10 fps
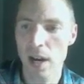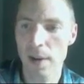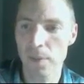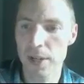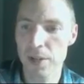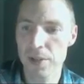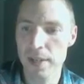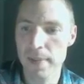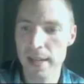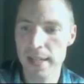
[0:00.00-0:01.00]
When you
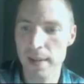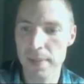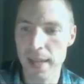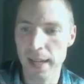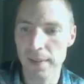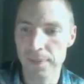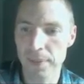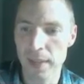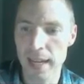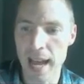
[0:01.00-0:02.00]
submit something,
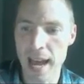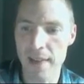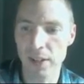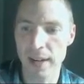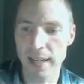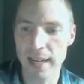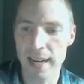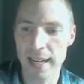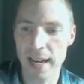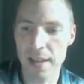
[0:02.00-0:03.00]
and I haven't graded
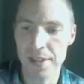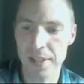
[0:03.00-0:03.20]
it yet,